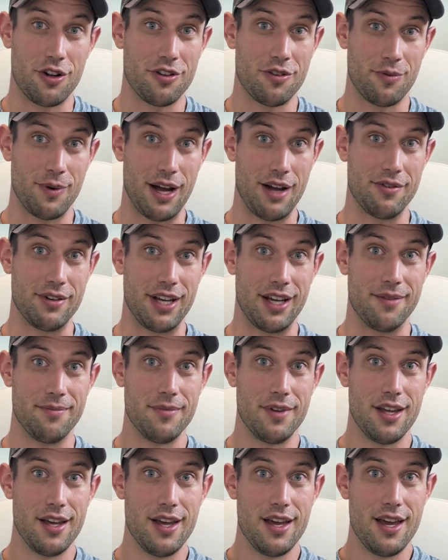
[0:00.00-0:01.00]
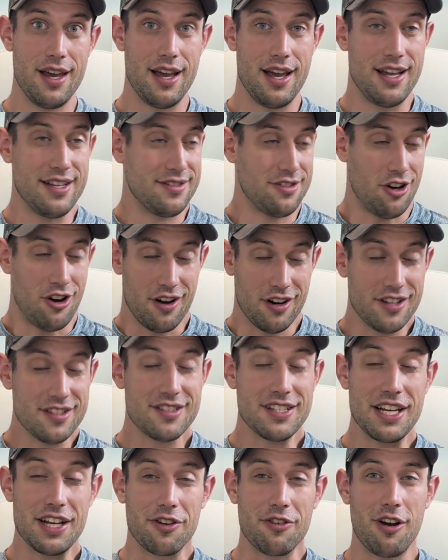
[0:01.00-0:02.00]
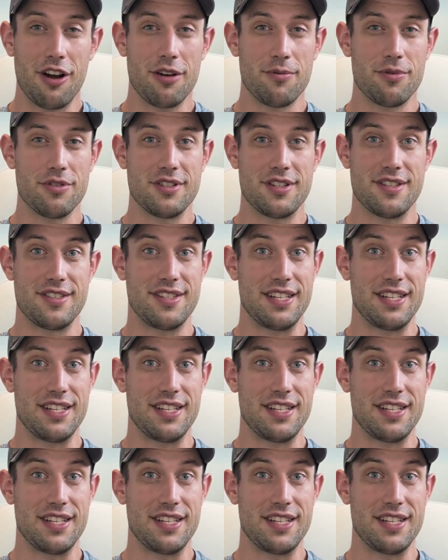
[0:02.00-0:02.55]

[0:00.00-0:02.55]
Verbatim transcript: the world around it. It's honestly incredible